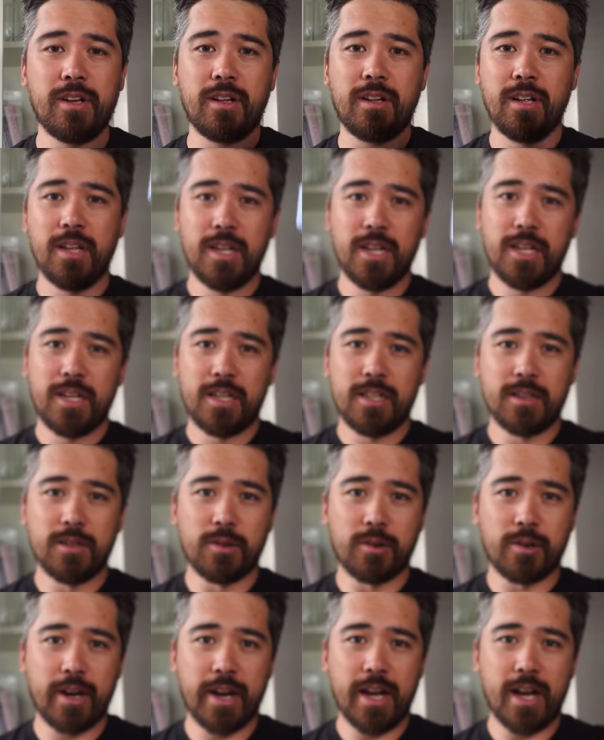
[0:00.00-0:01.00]
features, for
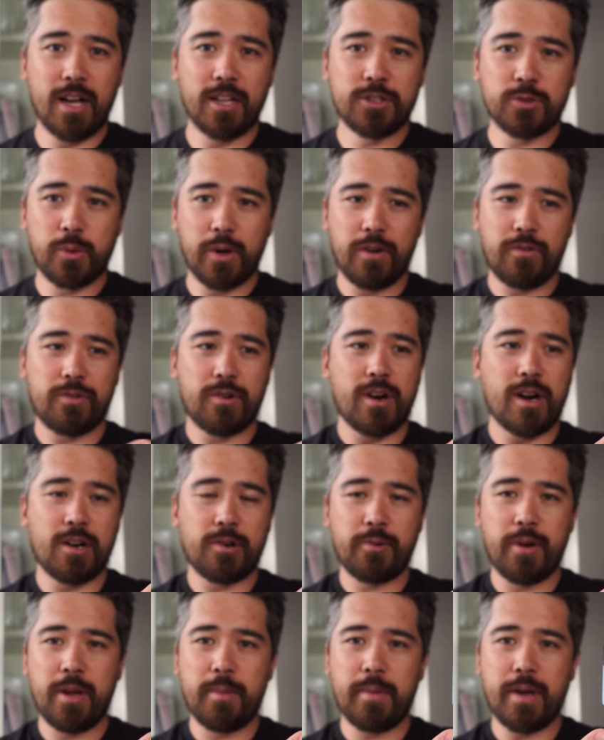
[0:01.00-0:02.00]
example, like the
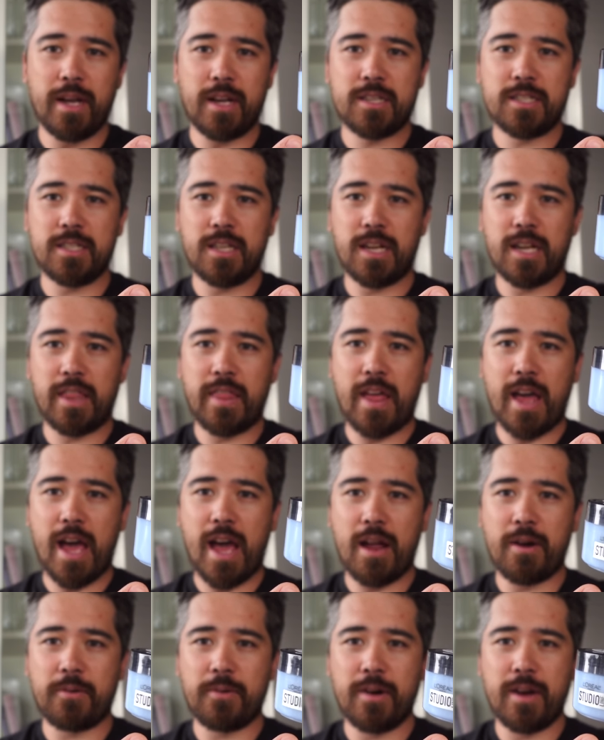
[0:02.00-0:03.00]
product
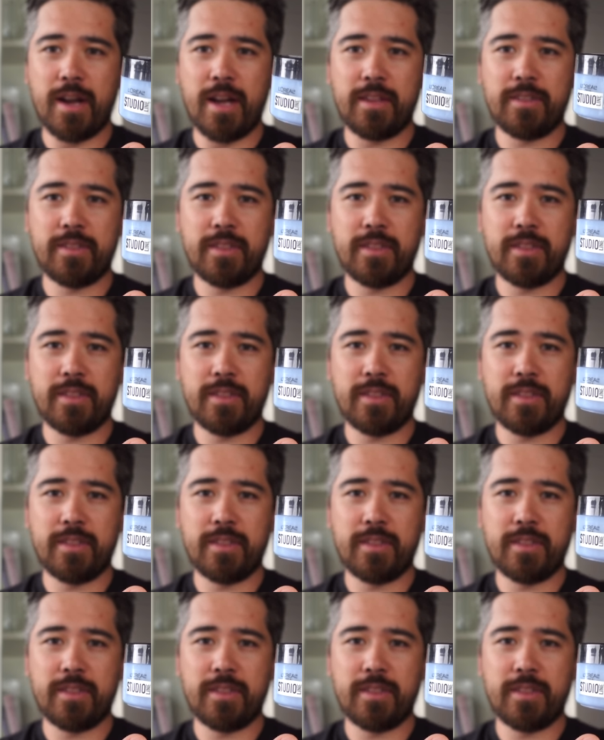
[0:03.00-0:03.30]
showcase feature.